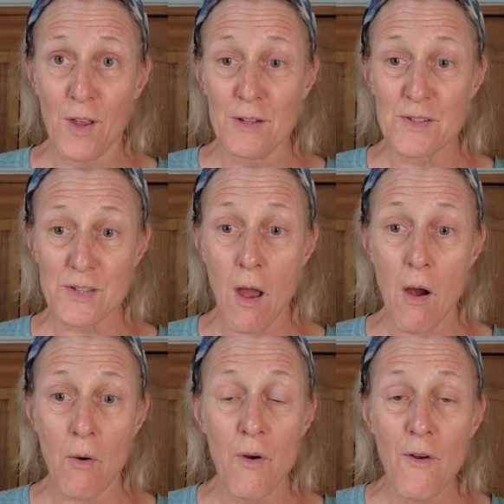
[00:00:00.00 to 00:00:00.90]

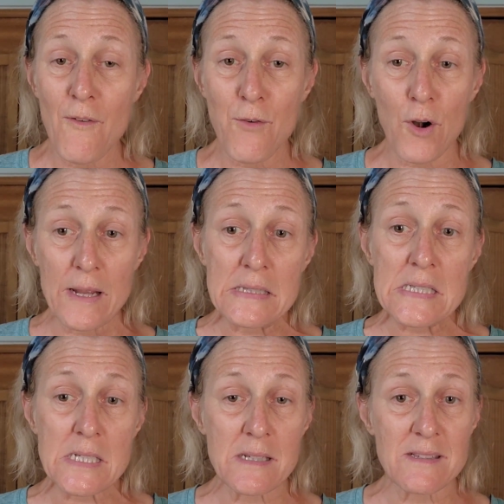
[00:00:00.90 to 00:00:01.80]
So for
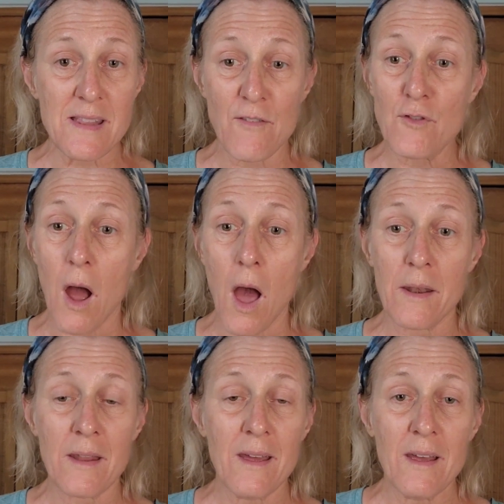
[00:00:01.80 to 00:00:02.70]
instance, they've
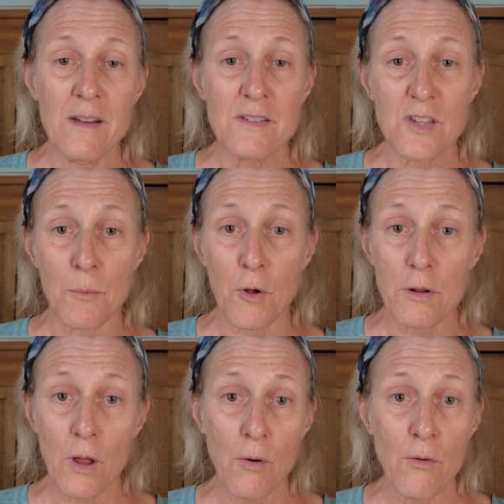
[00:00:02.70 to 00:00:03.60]
got some
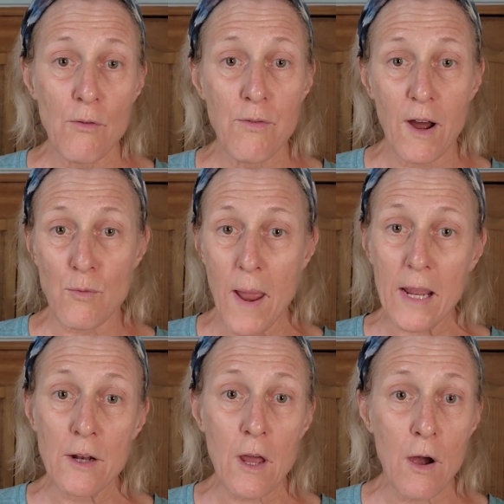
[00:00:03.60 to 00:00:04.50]
clove,
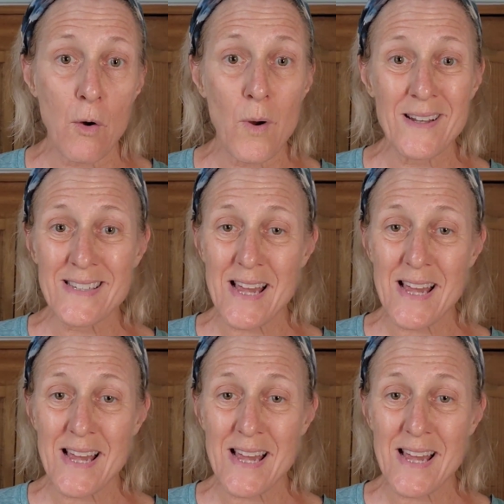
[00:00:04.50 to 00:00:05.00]
oregano,